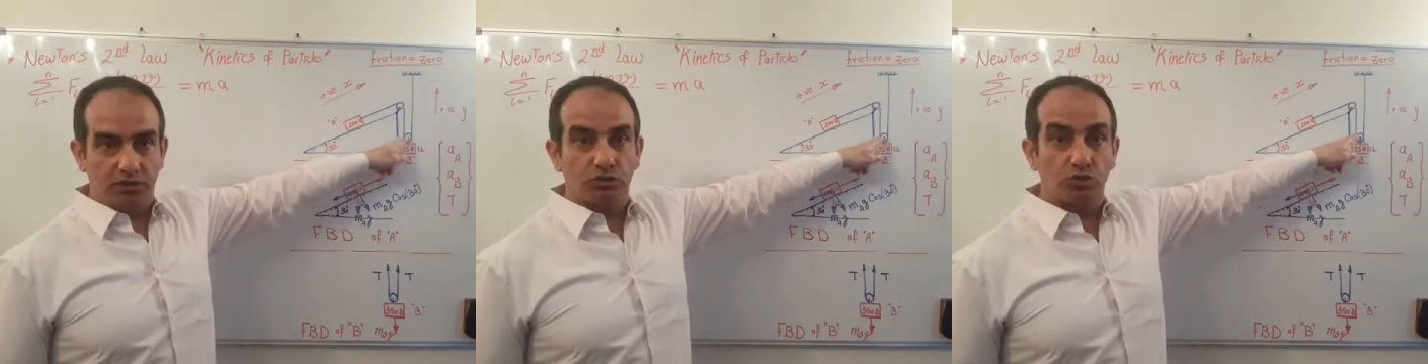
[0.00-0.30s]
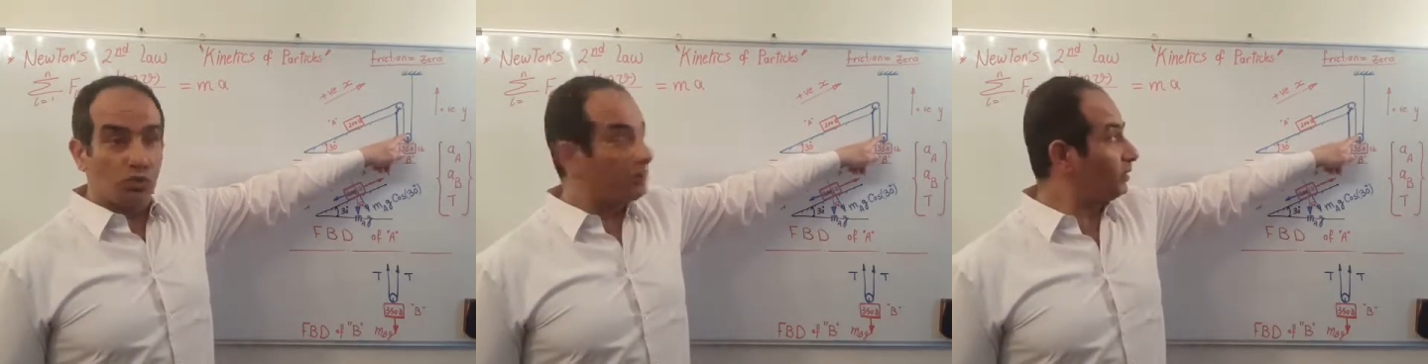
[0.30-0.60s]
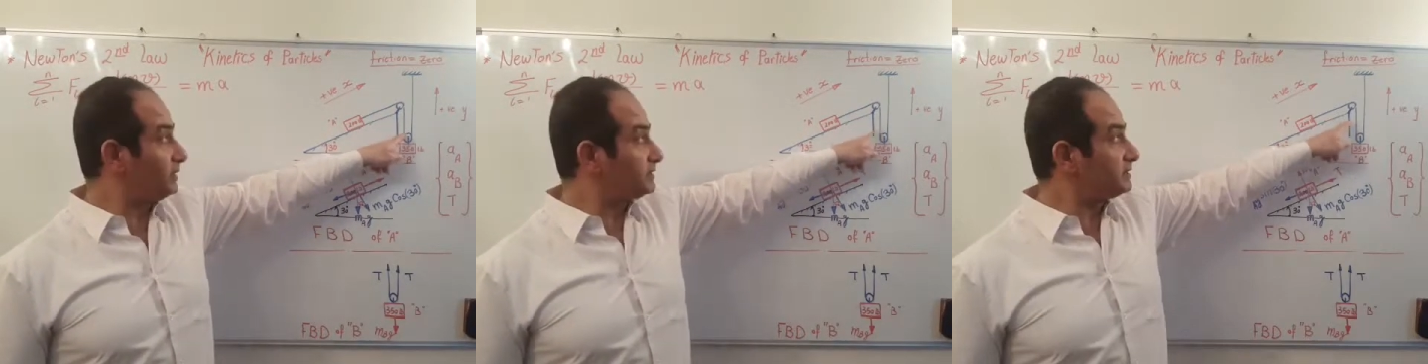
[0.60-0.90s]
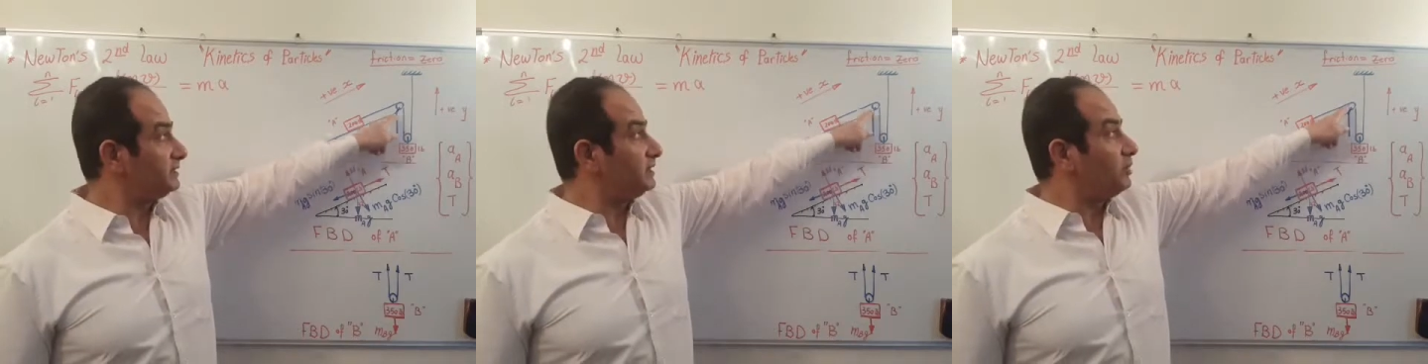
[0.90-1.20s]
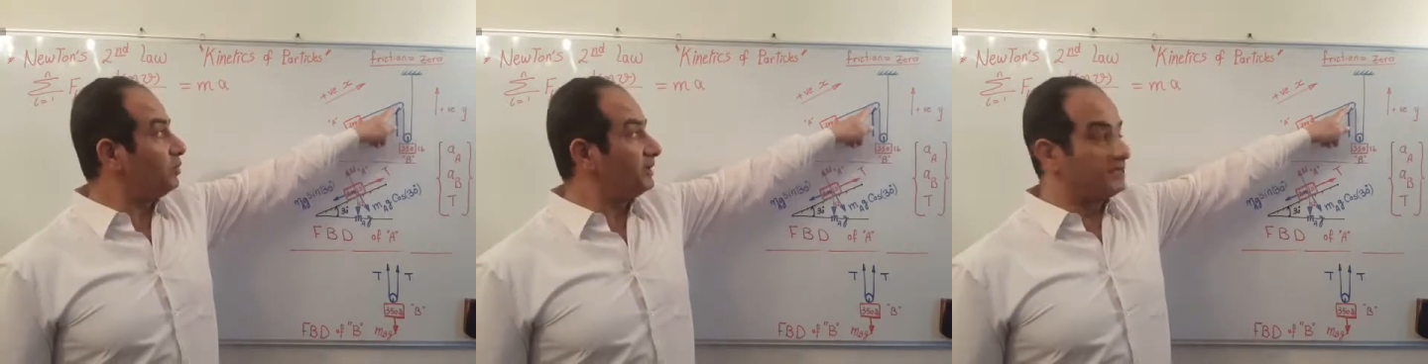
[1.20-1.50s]
Two pulleys,
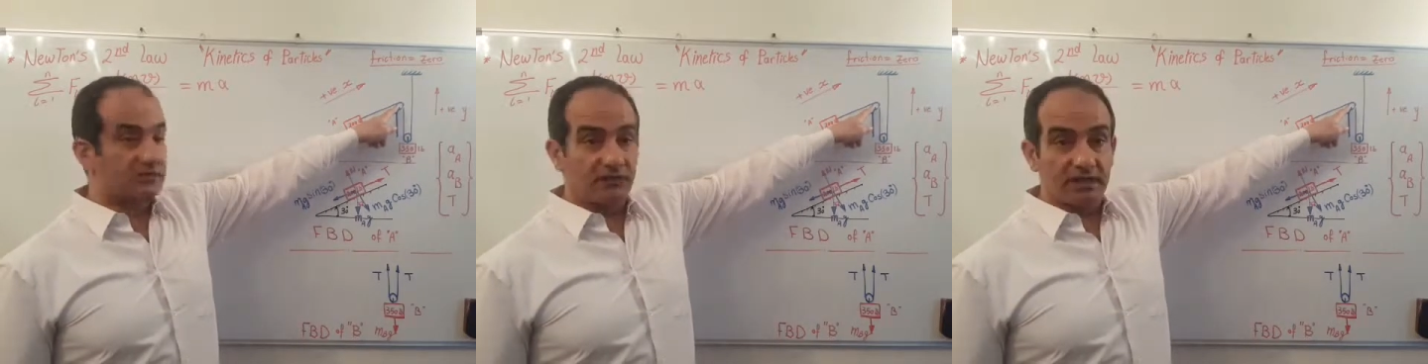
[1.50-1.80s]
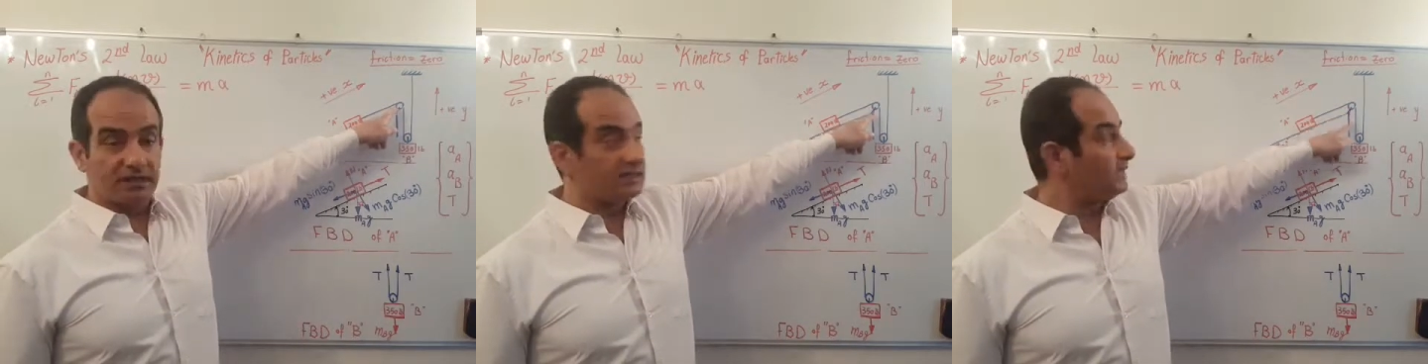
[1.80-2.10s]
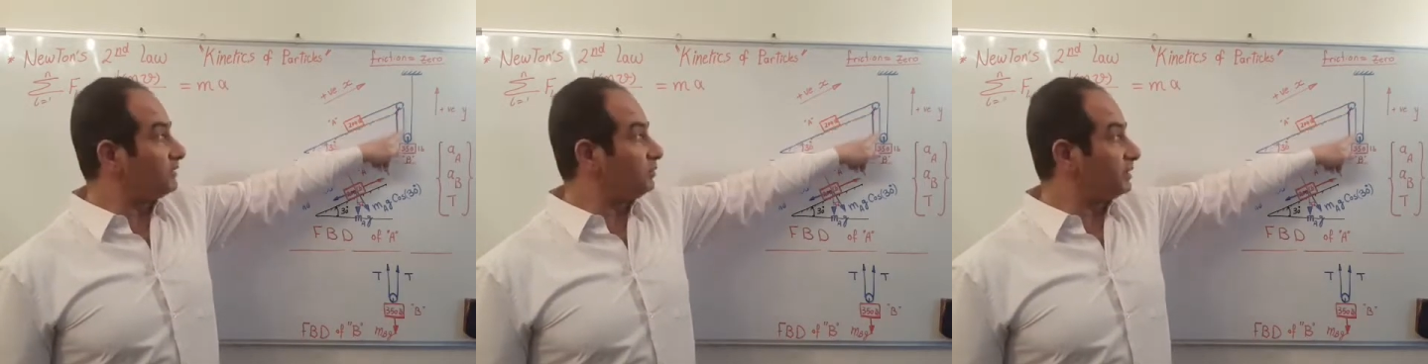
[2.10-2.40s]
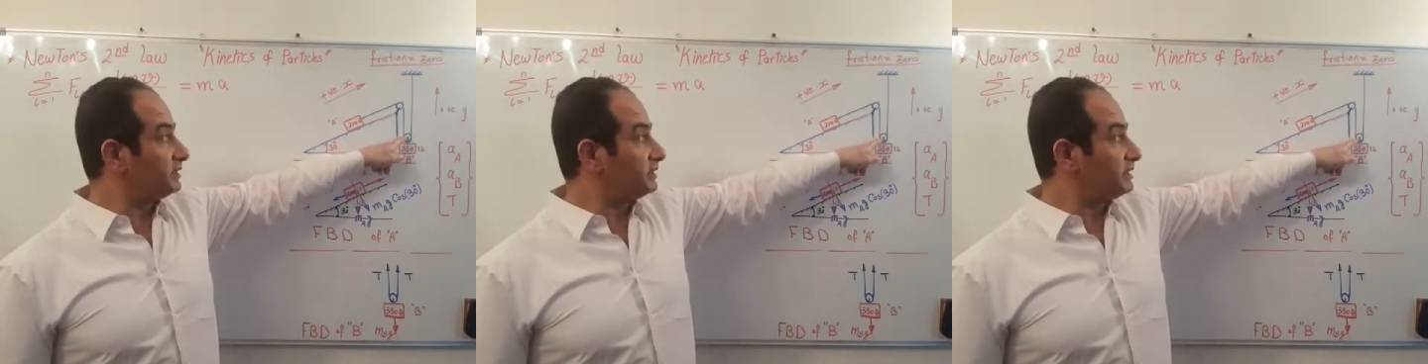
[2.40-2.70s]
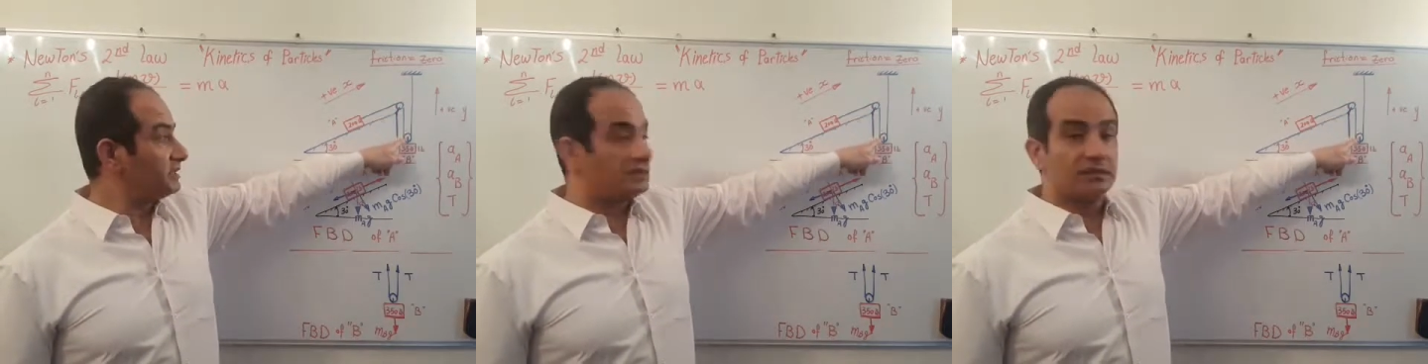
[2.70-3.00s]
one is fixed and one
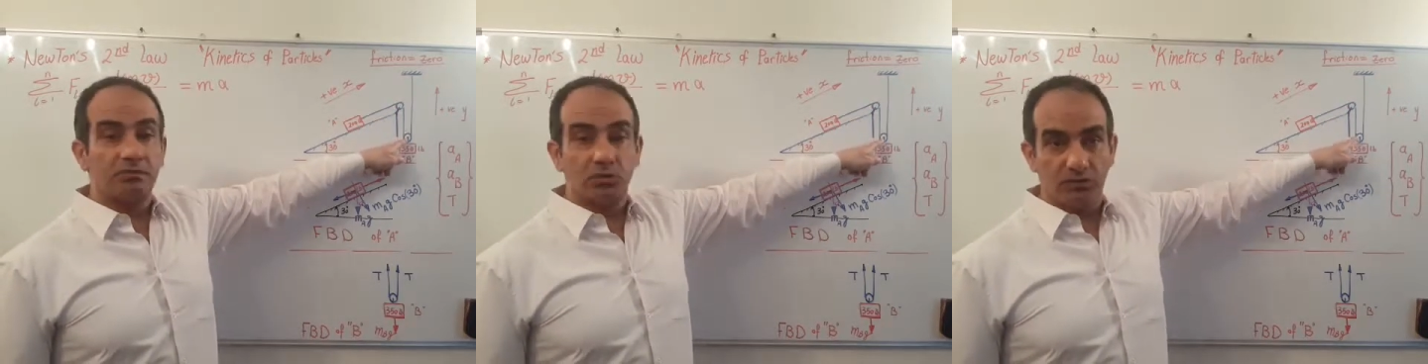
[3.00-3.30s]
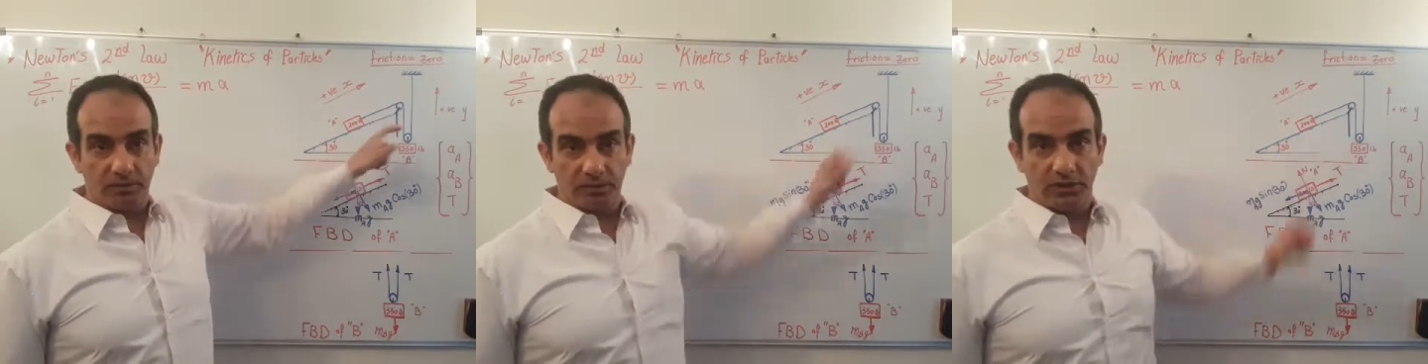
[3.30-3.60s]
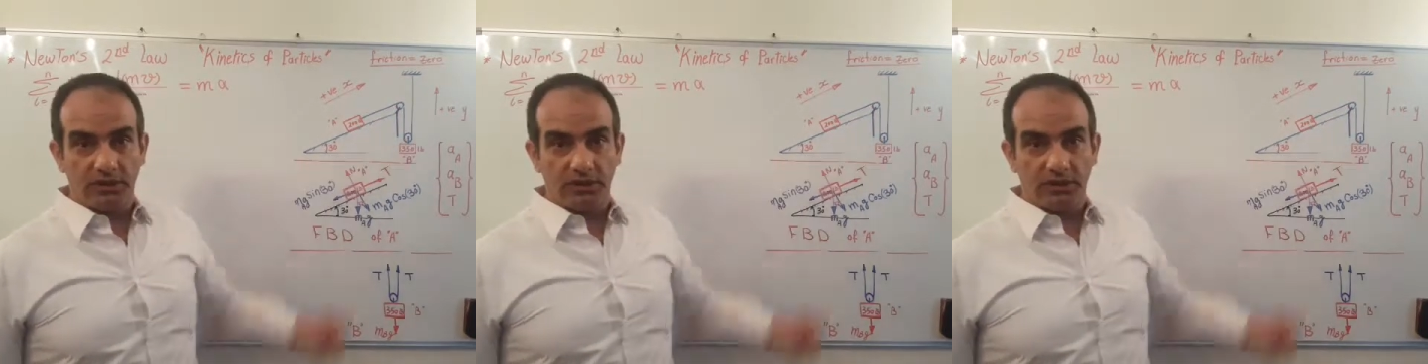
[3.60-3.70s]
is movable.